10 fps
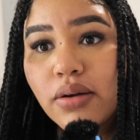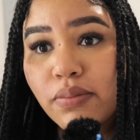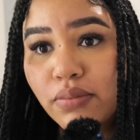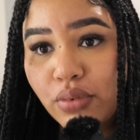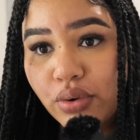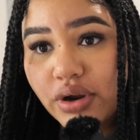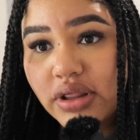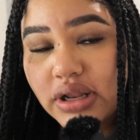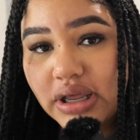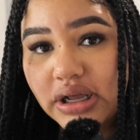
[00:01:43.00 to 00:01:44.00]
More
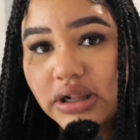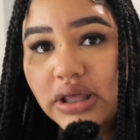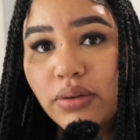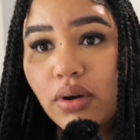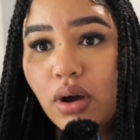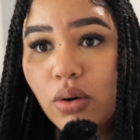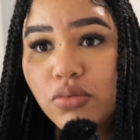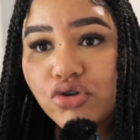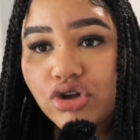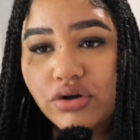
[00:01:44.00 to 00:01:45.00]
than likely,
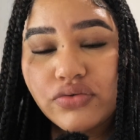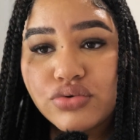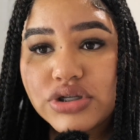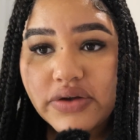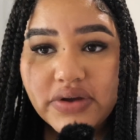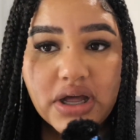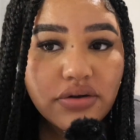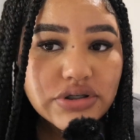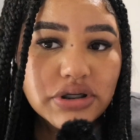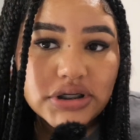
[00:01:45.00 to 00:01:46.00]
almost all foods have
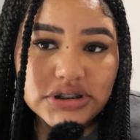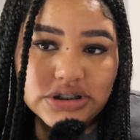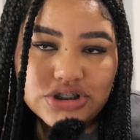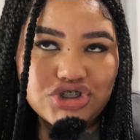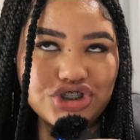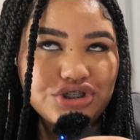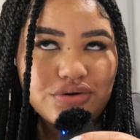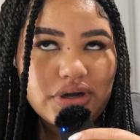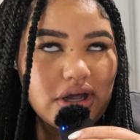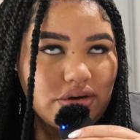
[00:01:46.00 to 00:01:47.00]
calories unless it's just
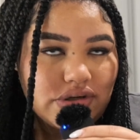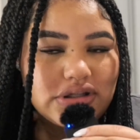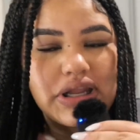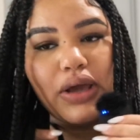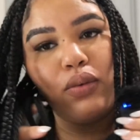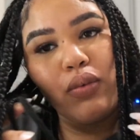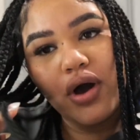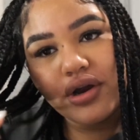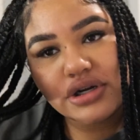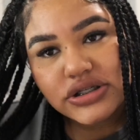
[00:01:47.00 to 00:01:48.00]
0 calories. Like
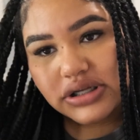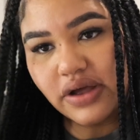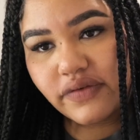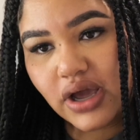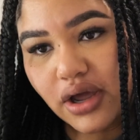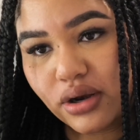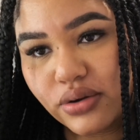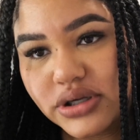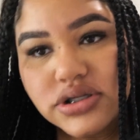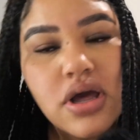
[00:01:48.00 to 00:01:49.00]
water doesn't have
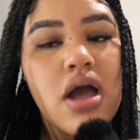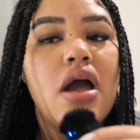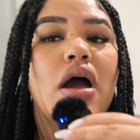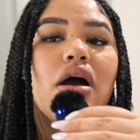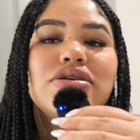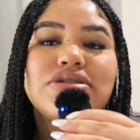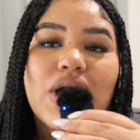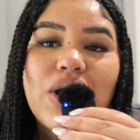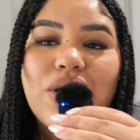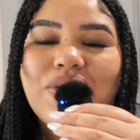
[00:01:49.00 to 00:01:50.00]
calories.
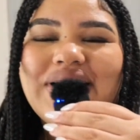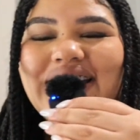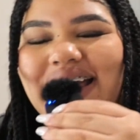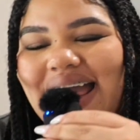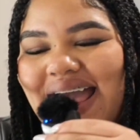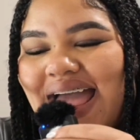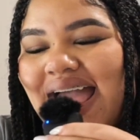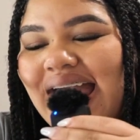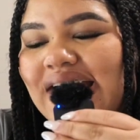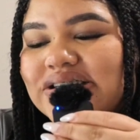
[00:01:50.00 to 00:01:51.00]
So
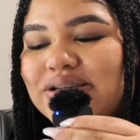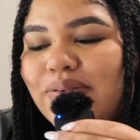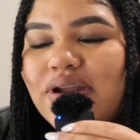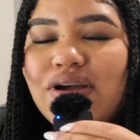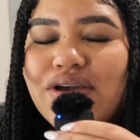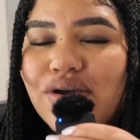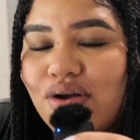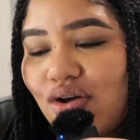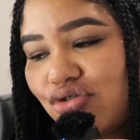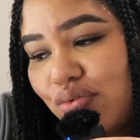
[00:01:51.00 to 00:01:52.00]
depending on your
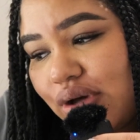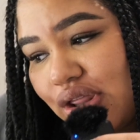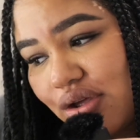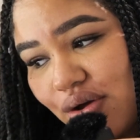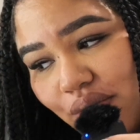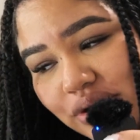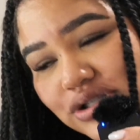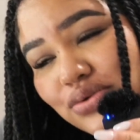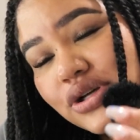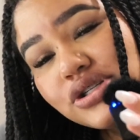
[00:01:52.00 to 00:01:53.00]
goals, you will either go
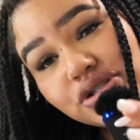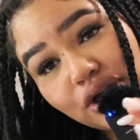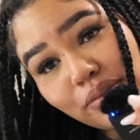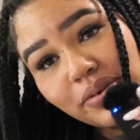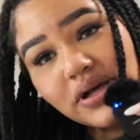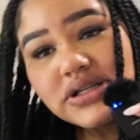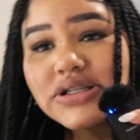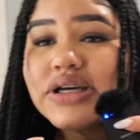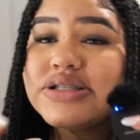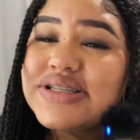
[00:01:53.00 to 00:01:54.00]
into a surplus,
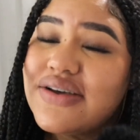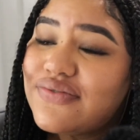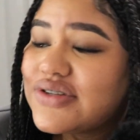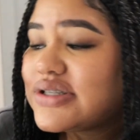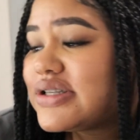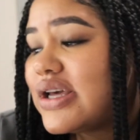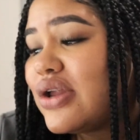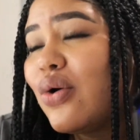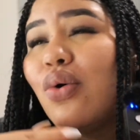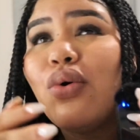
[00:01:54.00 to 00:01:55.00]
a
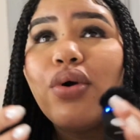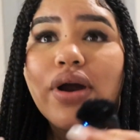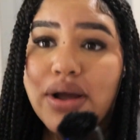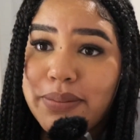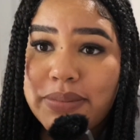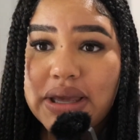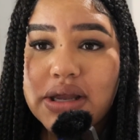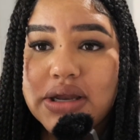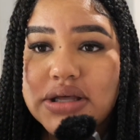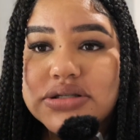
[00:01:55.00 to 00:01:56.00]
deficit, or a
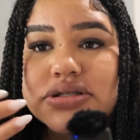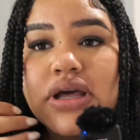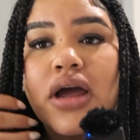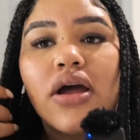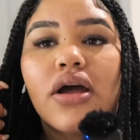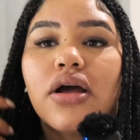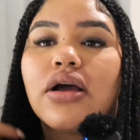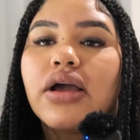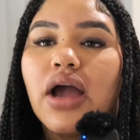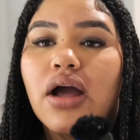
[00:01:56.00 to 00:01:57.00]
maintenance
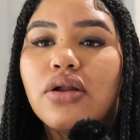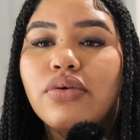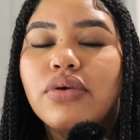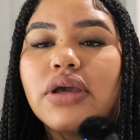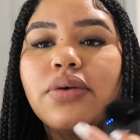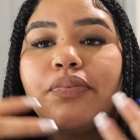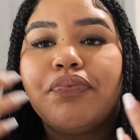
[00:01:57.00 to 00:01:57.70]
calorie